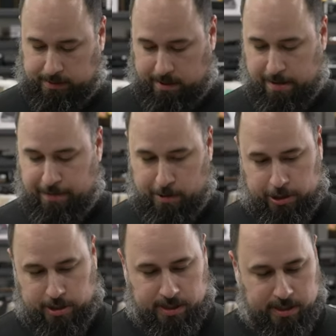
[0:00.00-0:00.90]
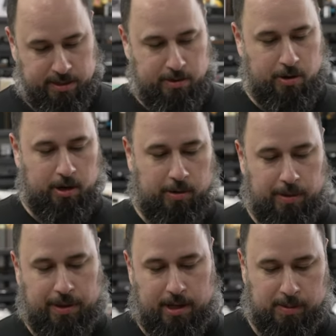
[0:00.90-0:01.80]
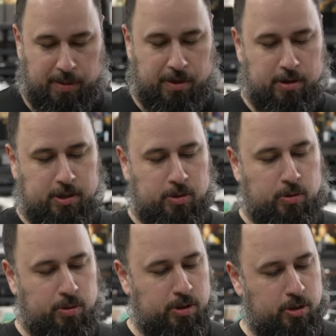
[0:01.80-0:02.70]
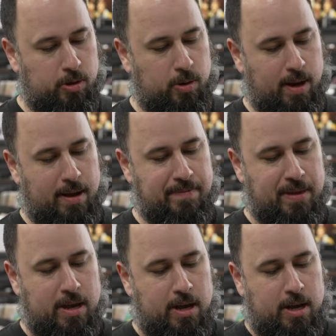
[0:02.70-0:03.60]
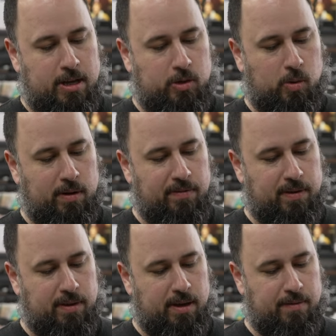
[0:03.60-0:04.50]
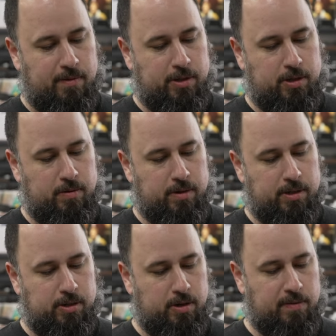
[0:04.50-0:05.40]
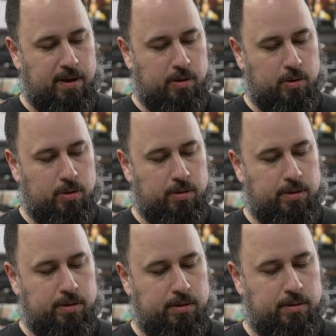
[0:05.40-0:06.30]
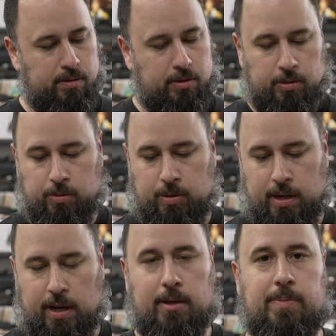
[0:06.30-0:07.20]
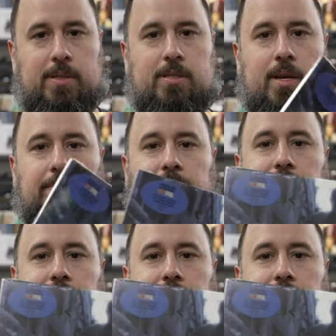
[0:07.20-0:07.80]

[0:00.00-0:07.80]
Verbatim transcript: Unfortunately, he's no longer with us. But third stu studio album, 25th anniversary, Certified Gold, two uh, LP set.